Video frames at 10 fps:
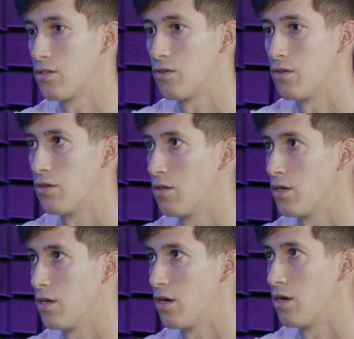So
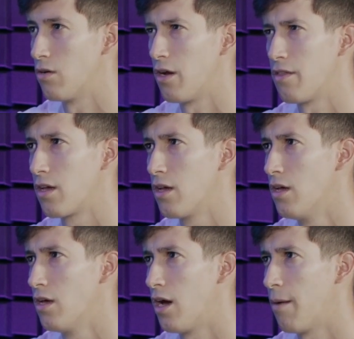nearly, uh, or I think
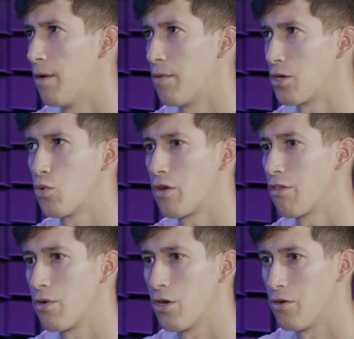I'm up like
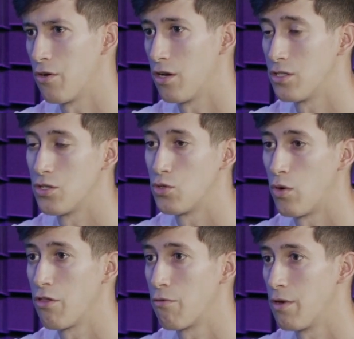2,300 on it. So
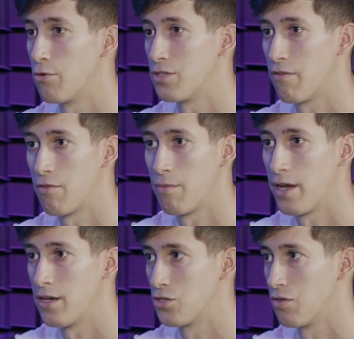23% hmm. for
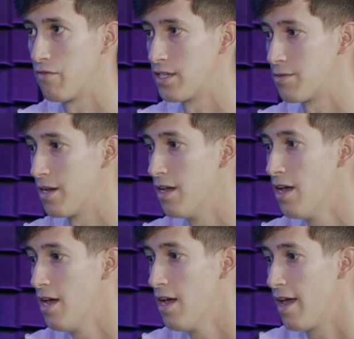my initial investment.
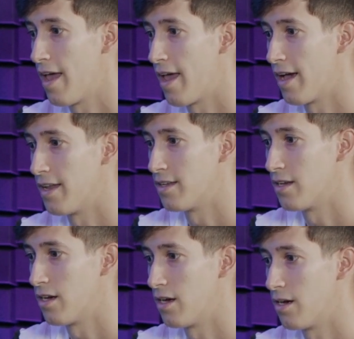And
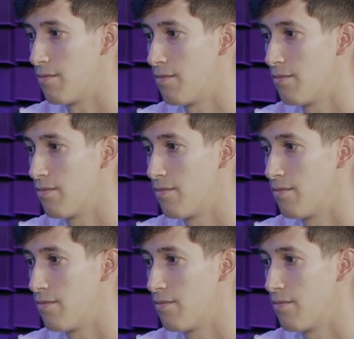um,